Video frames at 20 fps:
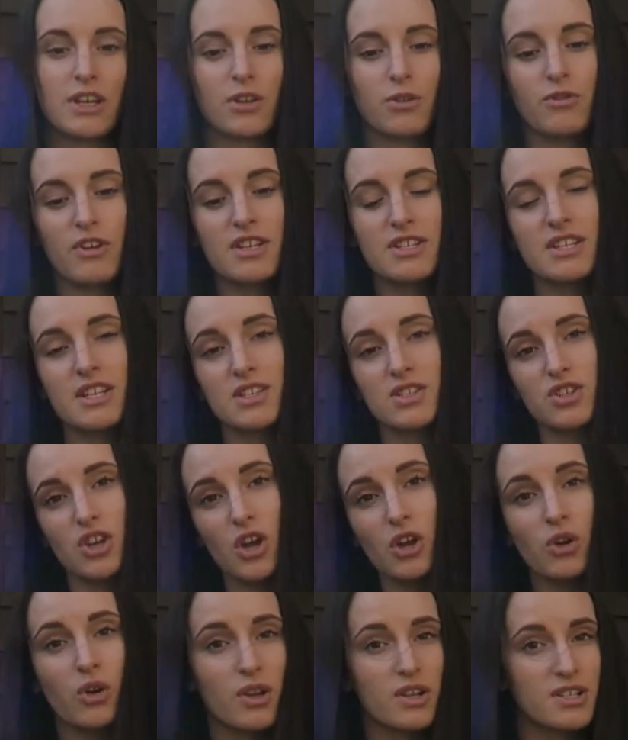Now, the reason that
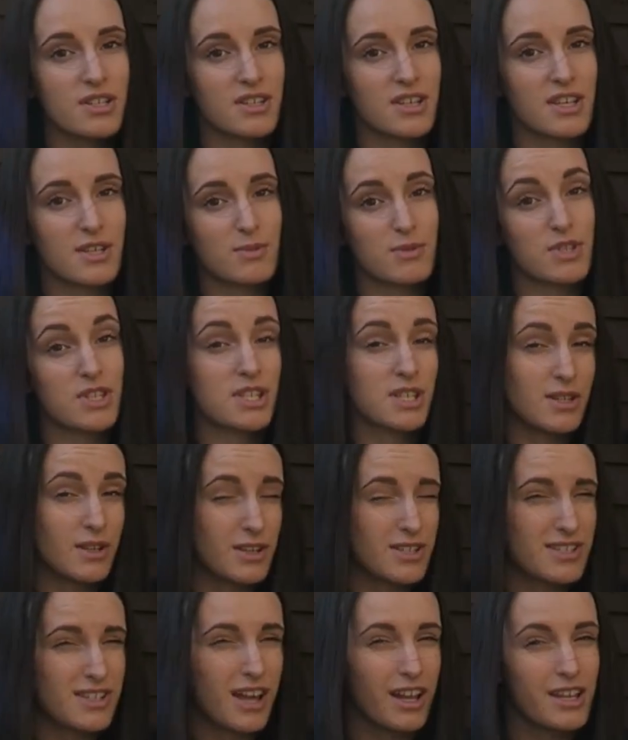Joe got into this was a
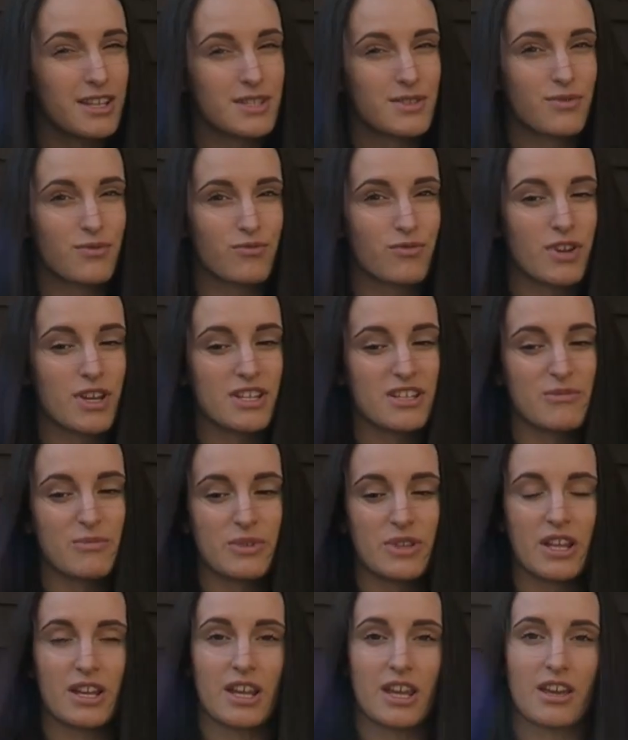slightly different reason,
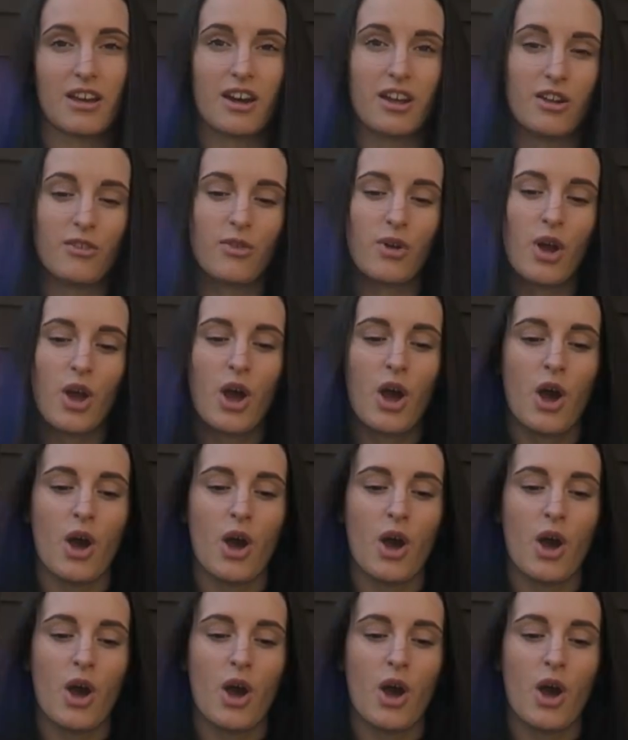but then he kind of